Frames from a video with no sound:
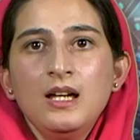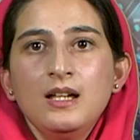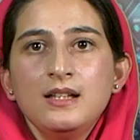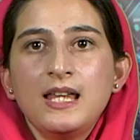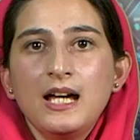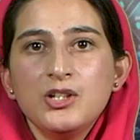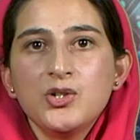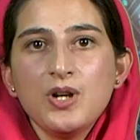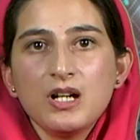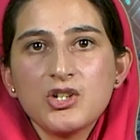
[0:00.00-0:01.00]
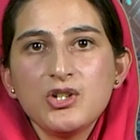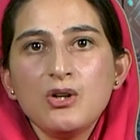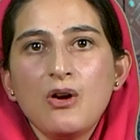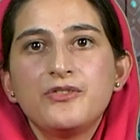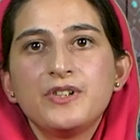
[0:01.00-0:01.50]
The introduction
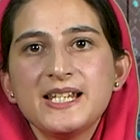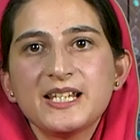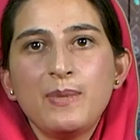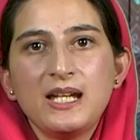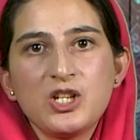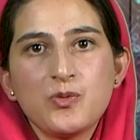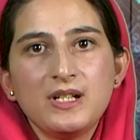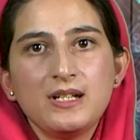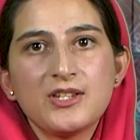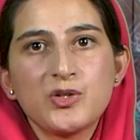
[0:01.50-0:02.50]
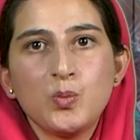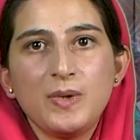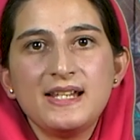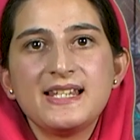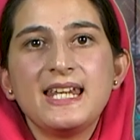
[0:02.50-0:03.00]
of risk management
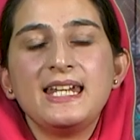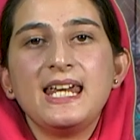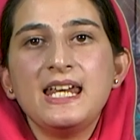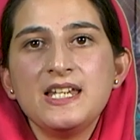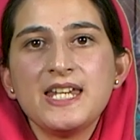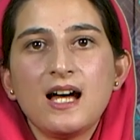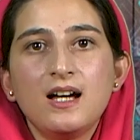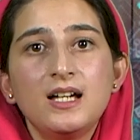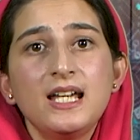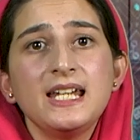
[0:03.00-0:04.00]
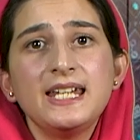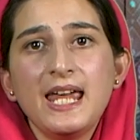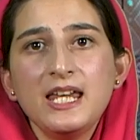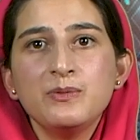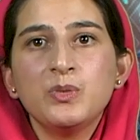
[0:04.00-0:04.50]
instruments in India
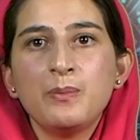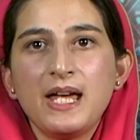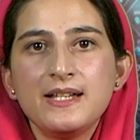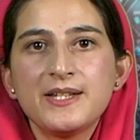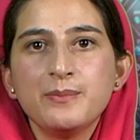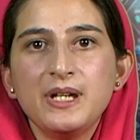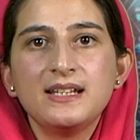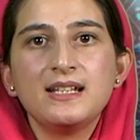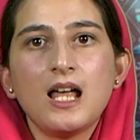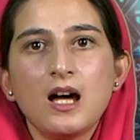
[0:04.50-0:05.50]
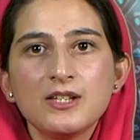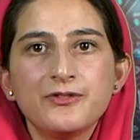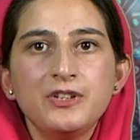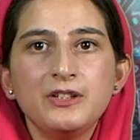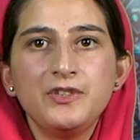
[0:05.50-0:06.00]
gained momentum in the last
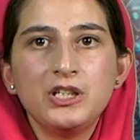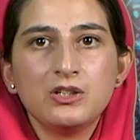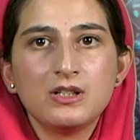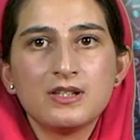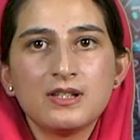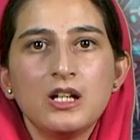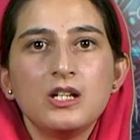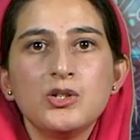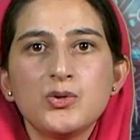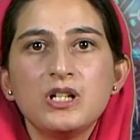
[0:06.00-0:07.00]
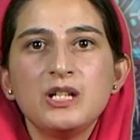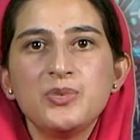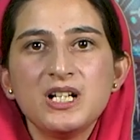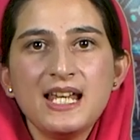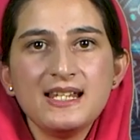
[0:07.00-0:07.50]
few years due to
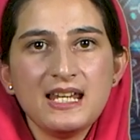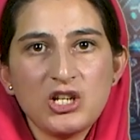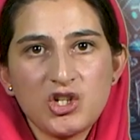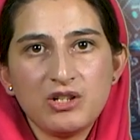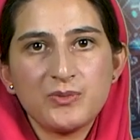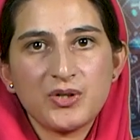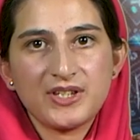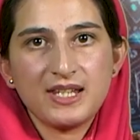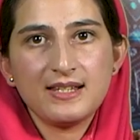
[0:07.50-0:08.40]
liberalization process